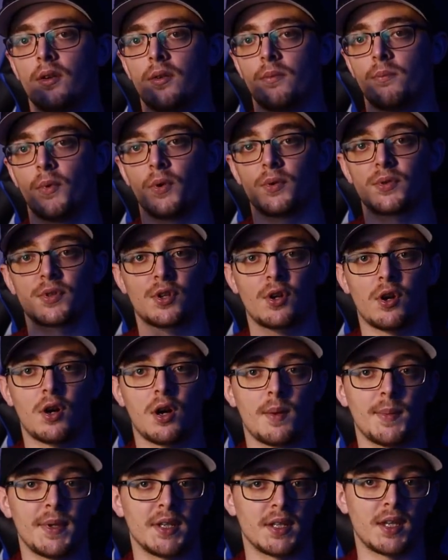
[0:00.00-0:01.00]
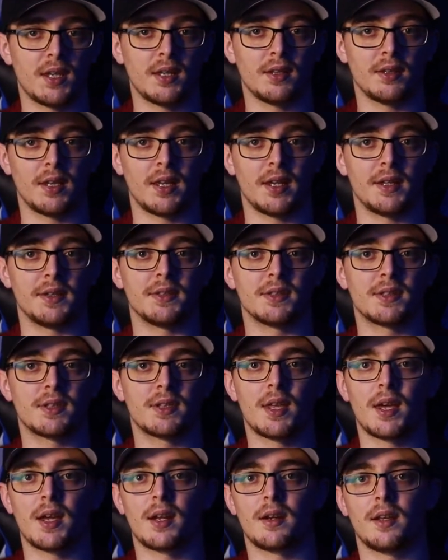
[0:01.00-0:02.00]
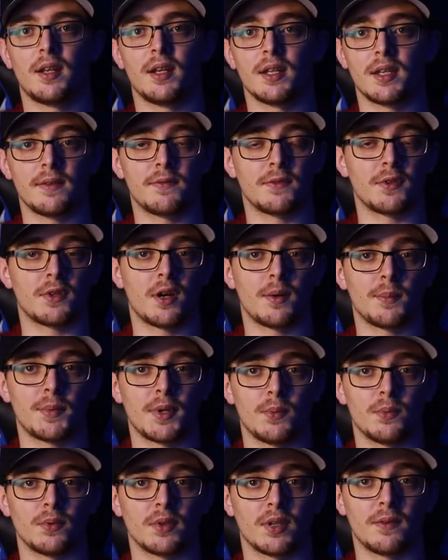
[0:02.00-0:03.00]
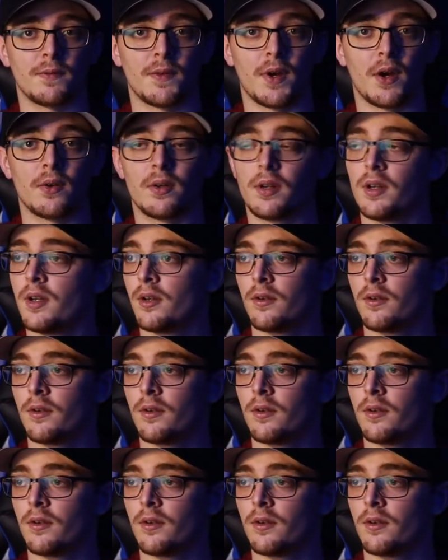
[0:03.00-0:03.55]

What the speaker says: most common kit lens that any given company will give out.